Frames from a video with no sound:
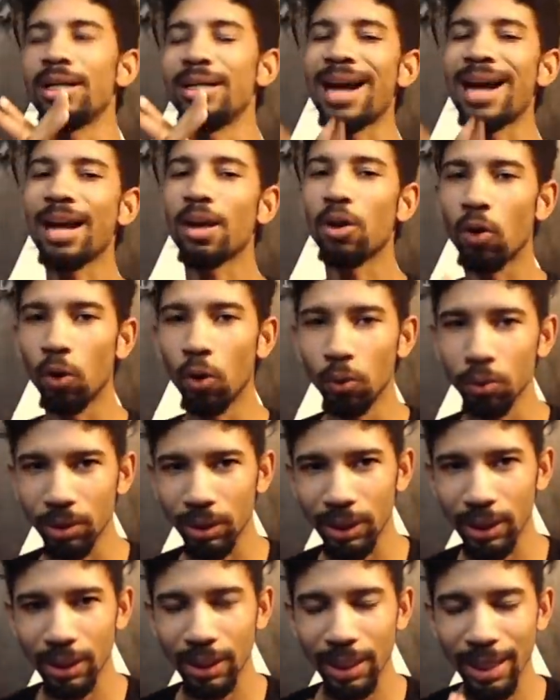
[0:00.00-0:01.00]
not
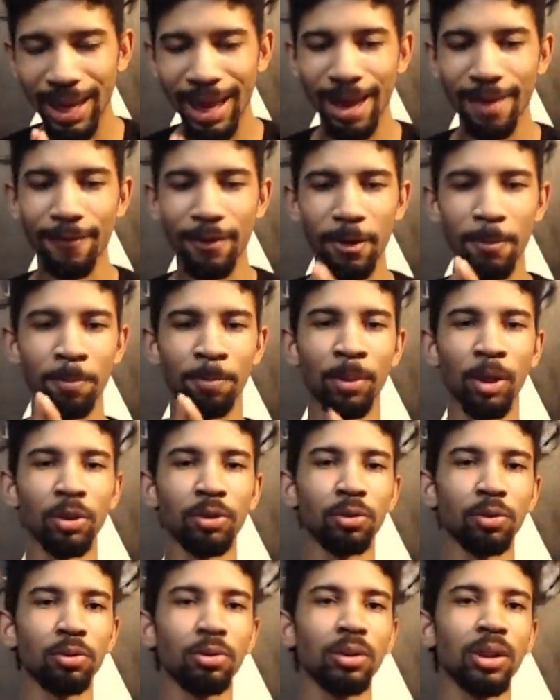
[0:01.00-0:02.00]
only have it
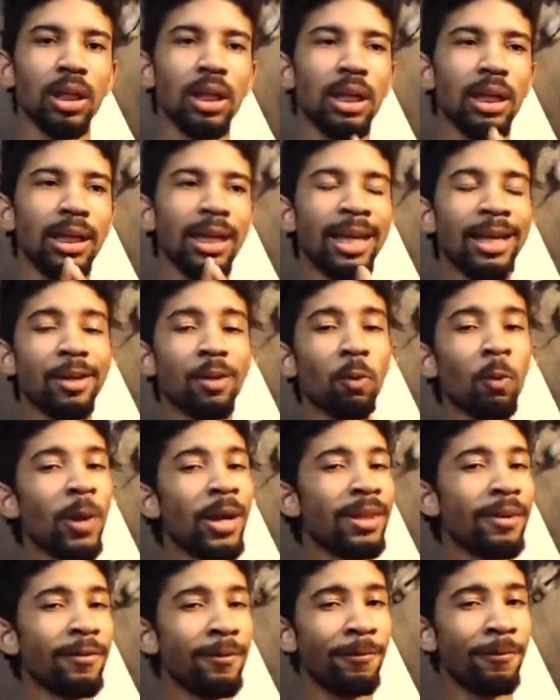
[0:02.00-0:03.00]
bundled in a way
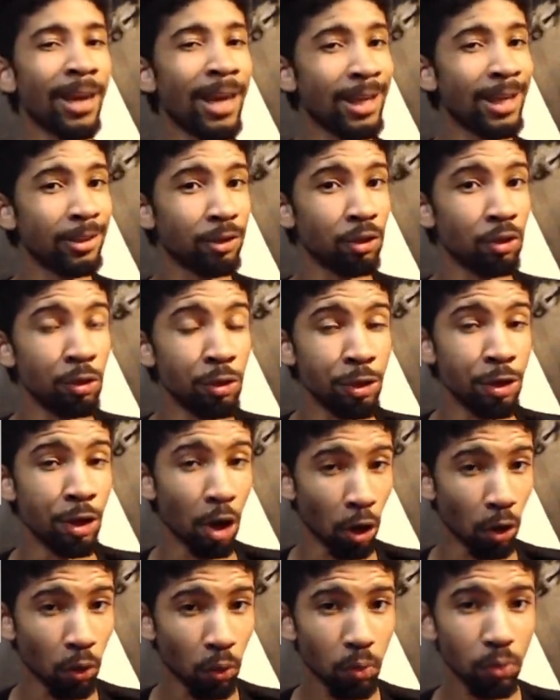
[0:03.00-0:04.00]
that fans
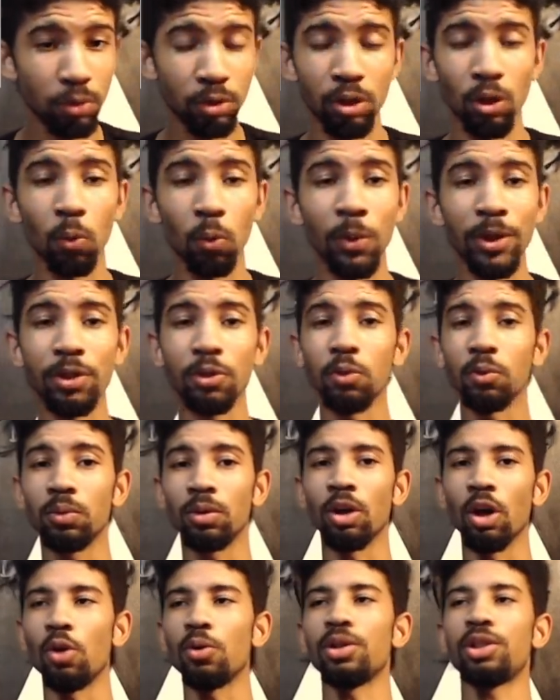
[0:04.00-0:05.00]
know, so when you
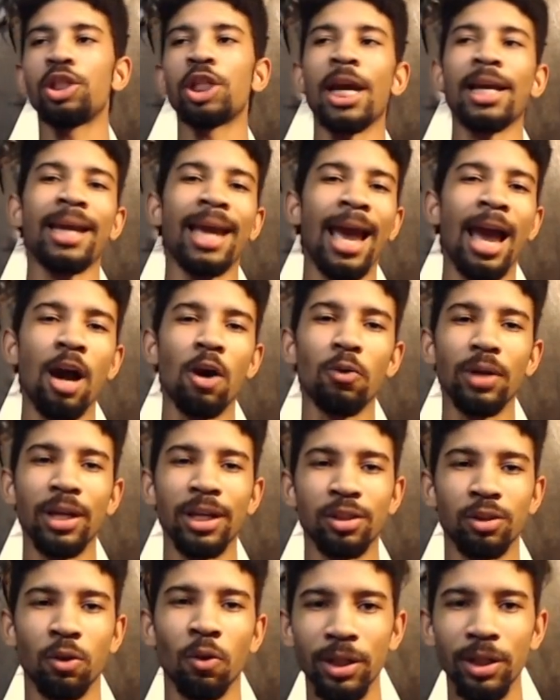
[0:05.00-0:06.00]
go to check out,
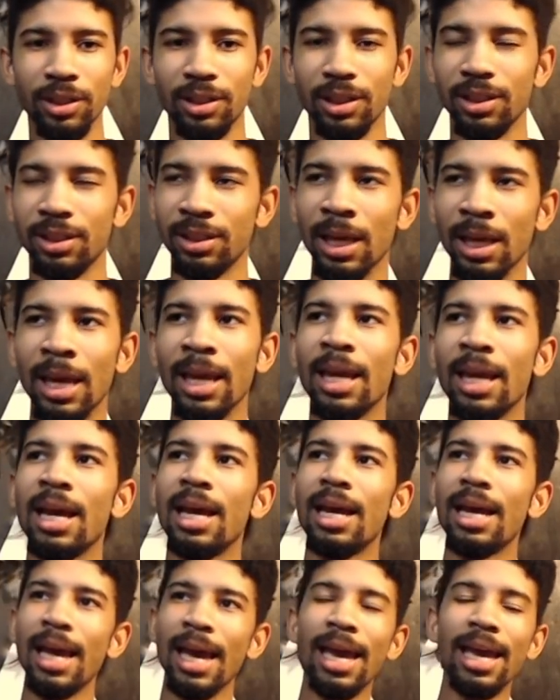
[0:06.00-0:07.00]
it's going to say,
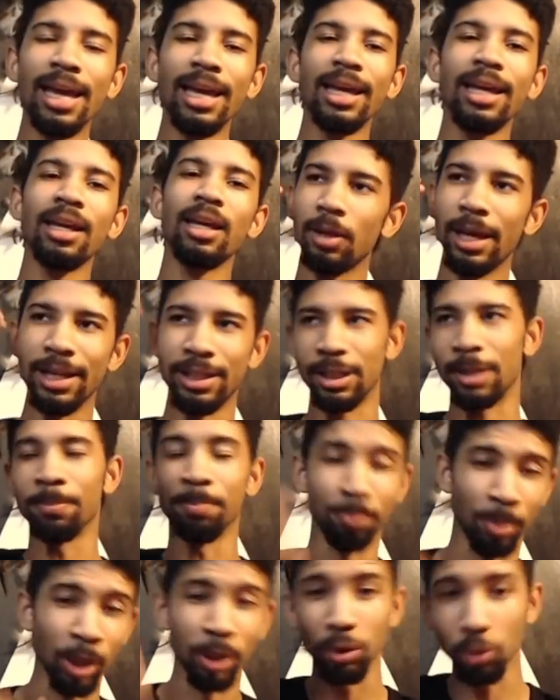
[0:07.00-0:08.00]
hey, it's a
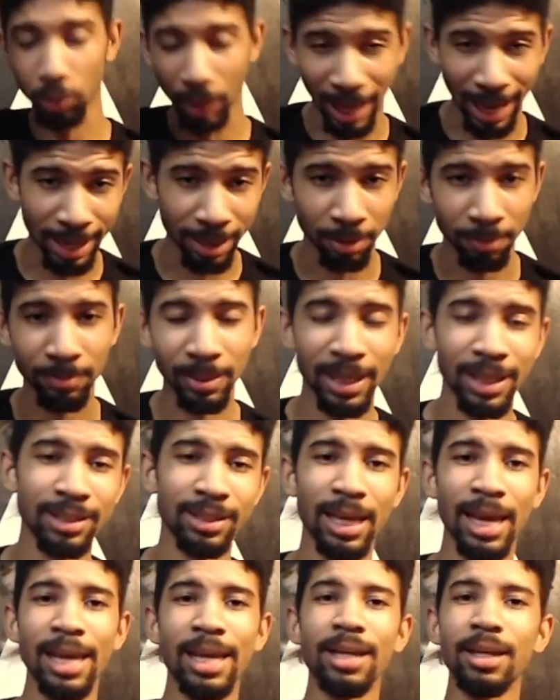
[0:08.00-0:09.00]
bundled item, it's
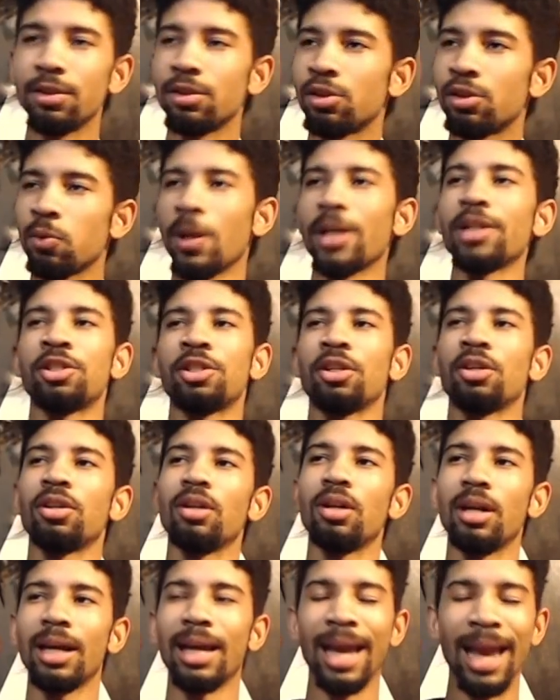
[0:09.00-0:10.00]
a
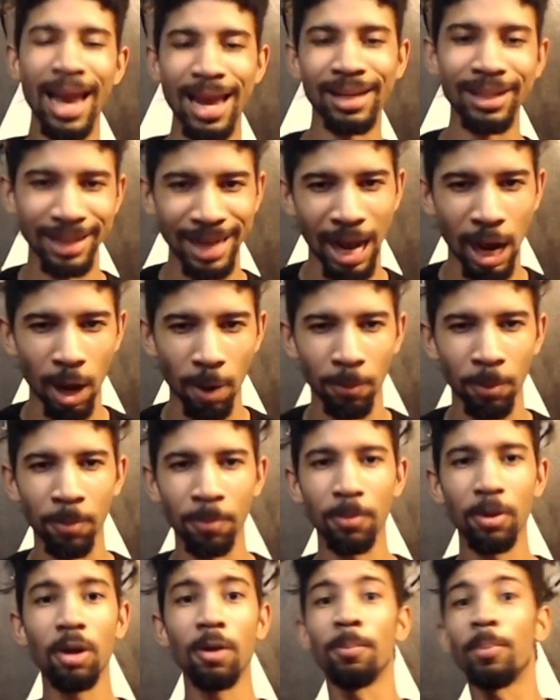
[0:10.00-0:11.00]
sweatshirt and an
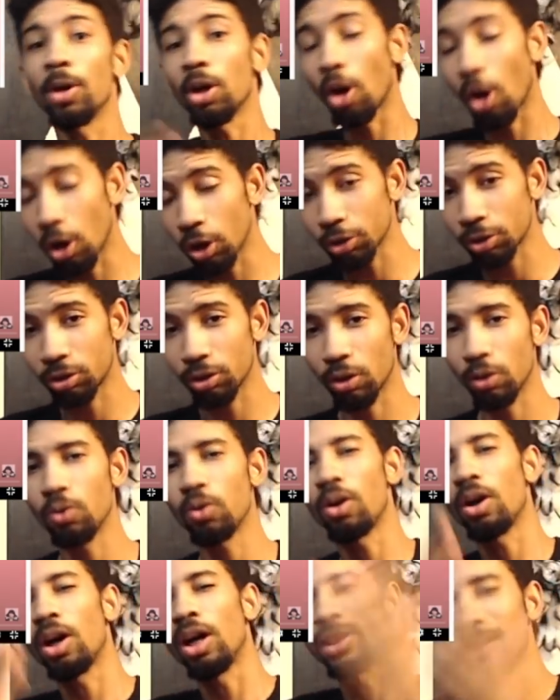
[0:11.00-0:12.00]
album, but
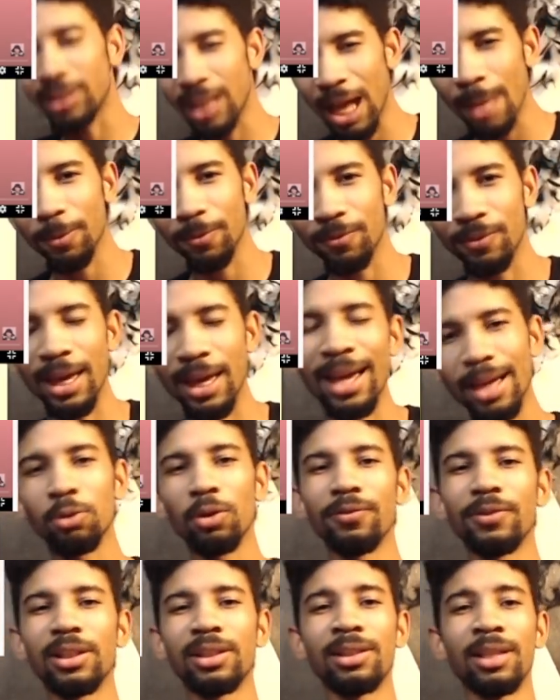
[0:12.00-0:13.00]
also, on top of that, you
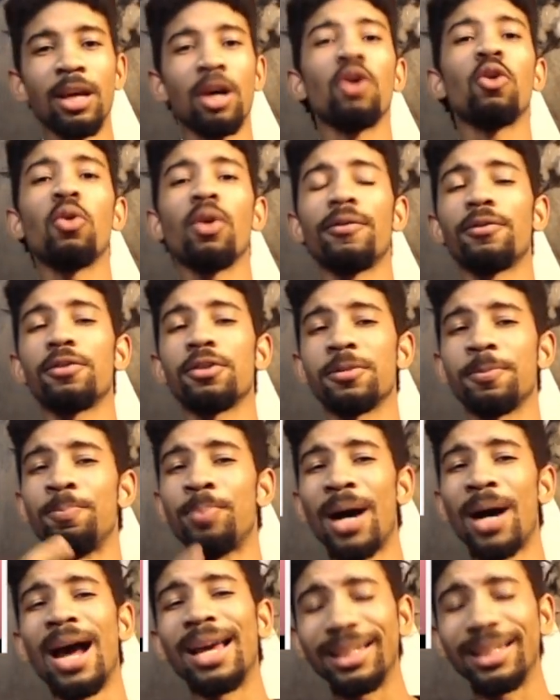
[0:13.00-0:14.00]
have to tell whoever is
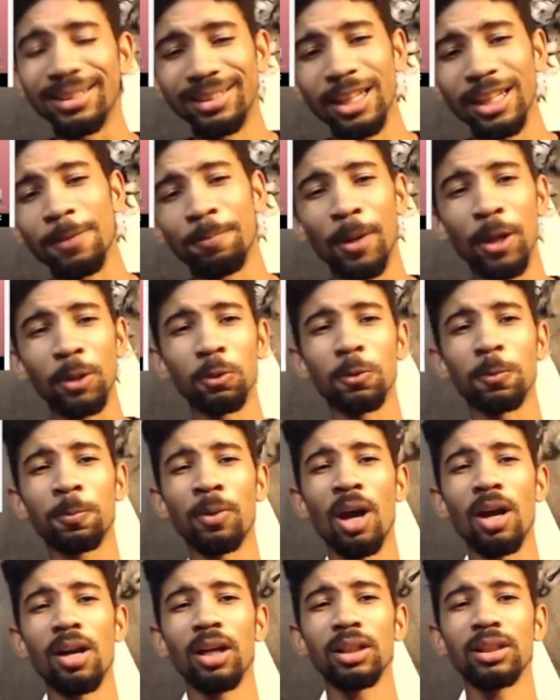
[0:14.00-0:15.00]
buying said bundled
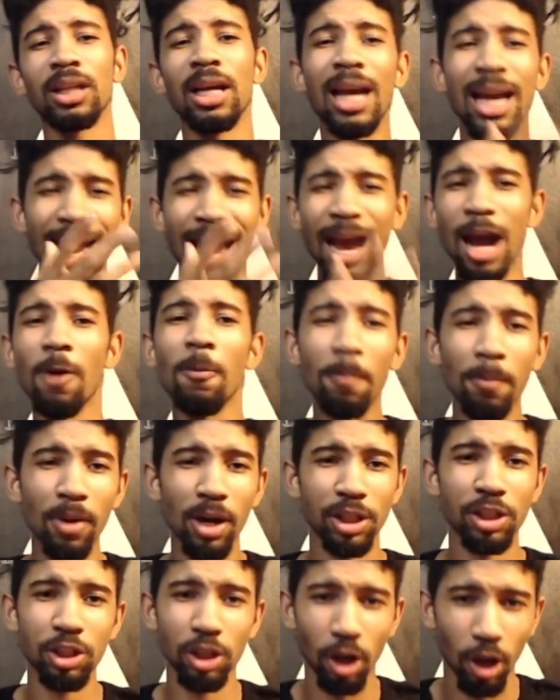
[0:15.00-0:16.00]
product how
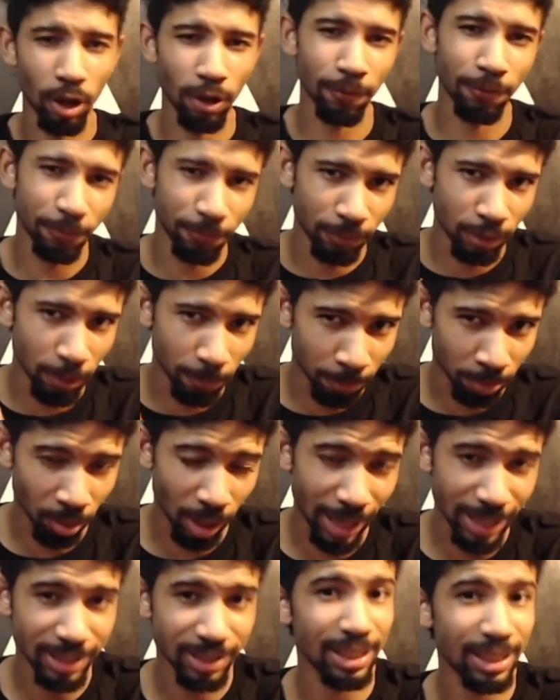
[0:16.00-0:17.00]
much of the
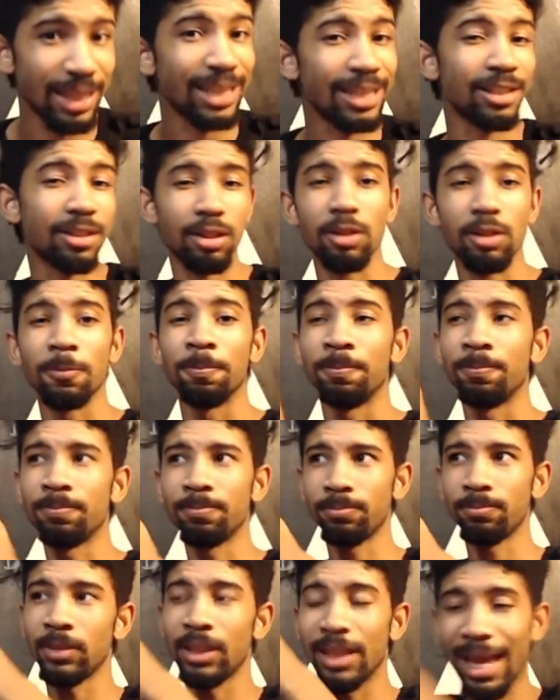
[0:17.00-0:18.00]
price is the,
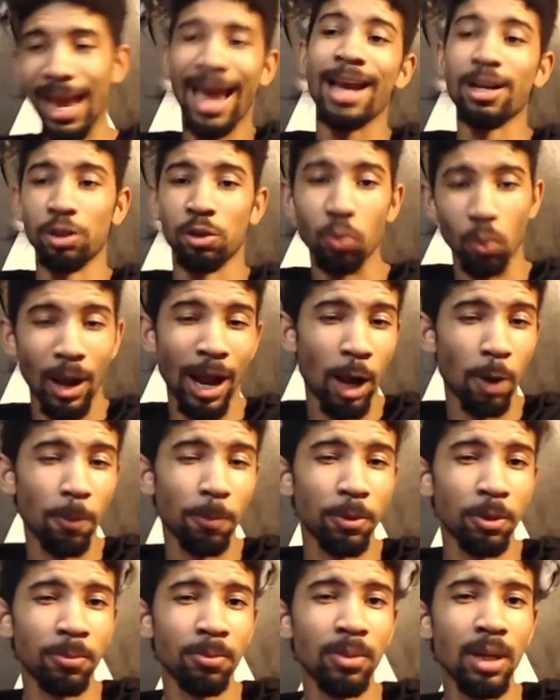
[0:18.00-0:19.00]
the actual
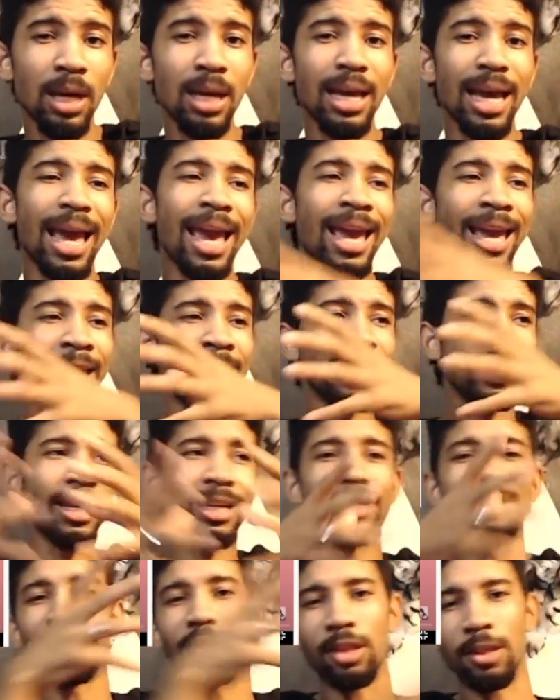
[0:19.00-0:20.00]
album and
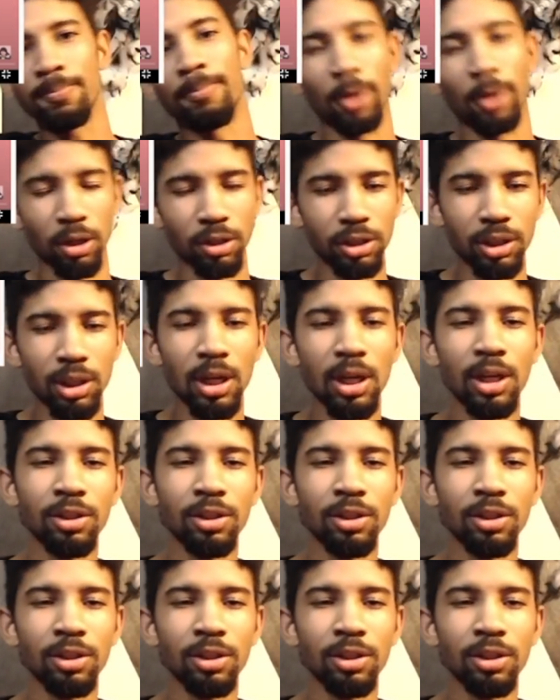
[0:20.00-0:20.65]
is the merch.